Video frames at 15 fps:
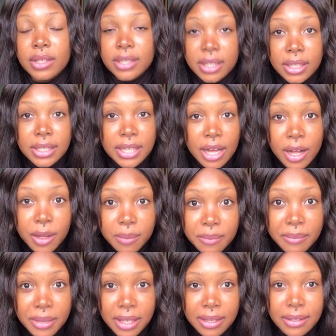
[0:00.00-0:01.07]
God helped
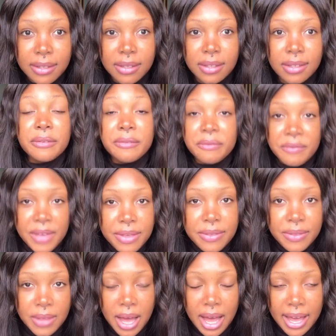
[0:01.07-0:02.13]
me. The
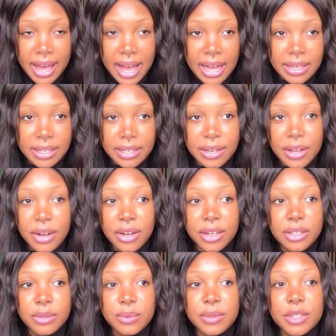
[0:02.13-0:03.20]
faith I had in
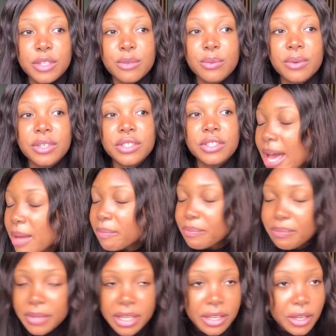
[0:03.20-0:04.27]
God was what kept
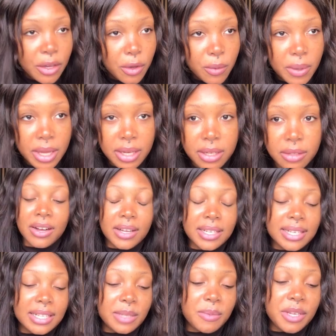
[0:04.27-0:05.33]
me going. God
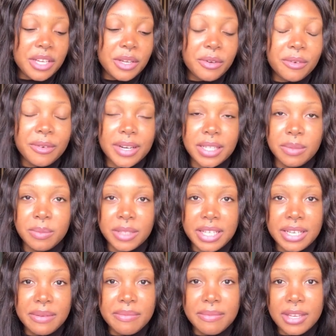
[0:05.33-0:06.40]
has been
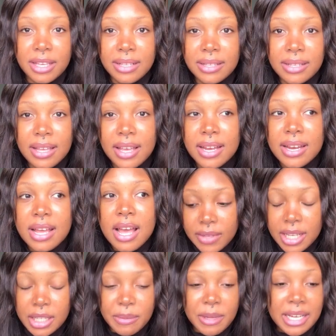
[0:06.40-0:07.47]
incredibly amazing.
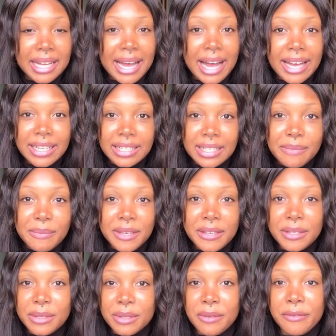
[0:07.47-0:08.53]
He's been guiding me
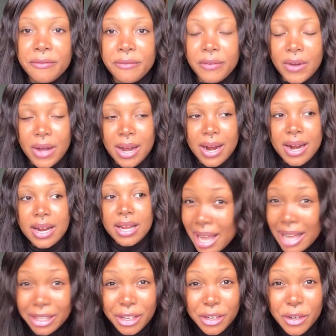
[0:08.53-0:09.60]
so far.
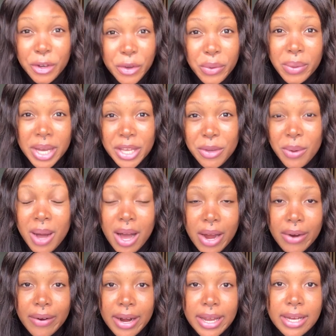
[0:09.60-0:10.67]
I don't know where you
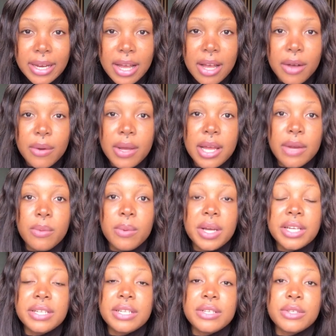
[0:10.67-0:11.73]
are right now and
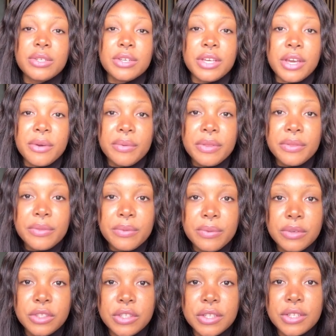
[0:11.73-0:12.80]
what it is you're going
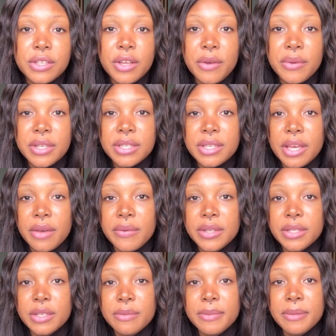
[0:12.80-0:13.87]
through. Just know it's going
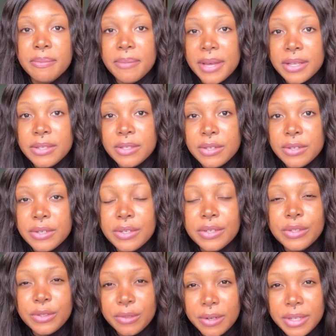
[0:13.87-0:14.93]
to be better.
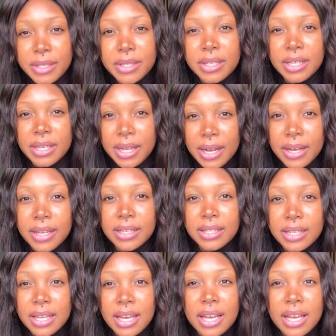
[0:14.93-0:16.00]
Trust in
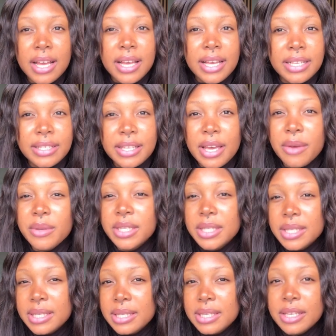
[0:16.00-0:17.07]
God. He's going
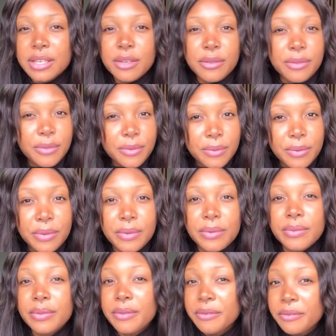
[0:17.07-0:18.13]
to see you through.
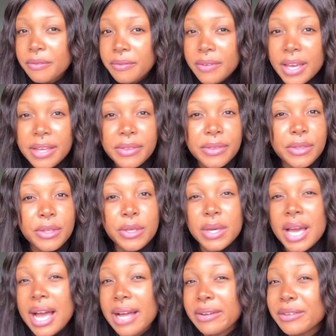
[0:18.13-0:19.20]
The faith
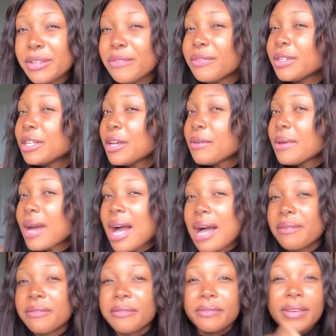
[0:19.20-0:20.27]
you had, even though you
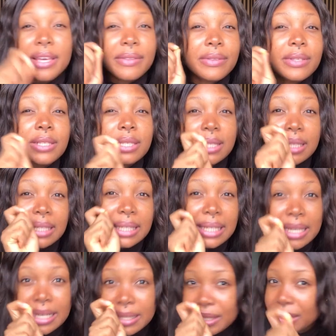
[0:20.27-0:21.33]
have faith, it's
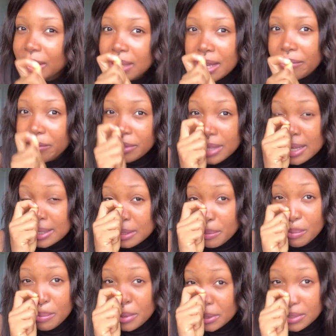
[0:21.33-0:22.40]
little as a
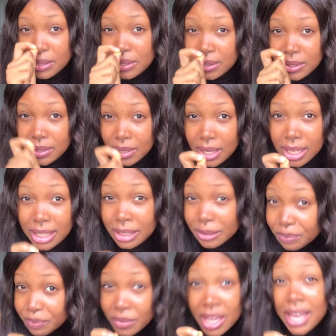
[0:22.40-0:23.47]
mustard seed.
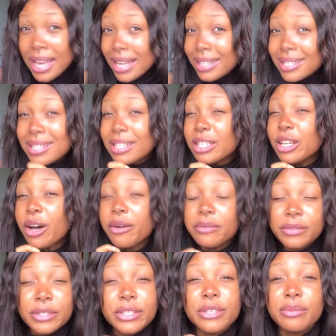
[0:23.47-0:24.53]
It's
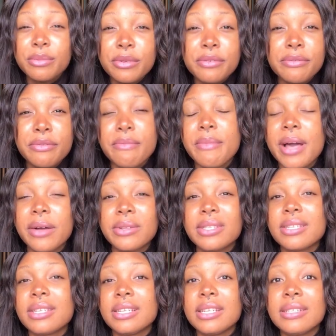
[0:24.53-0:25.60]
enough to move a
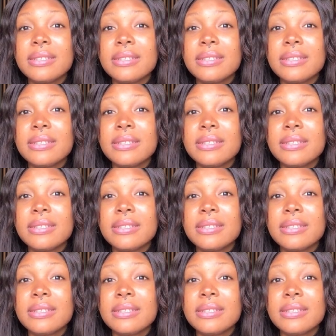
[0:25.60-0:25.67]
mountain.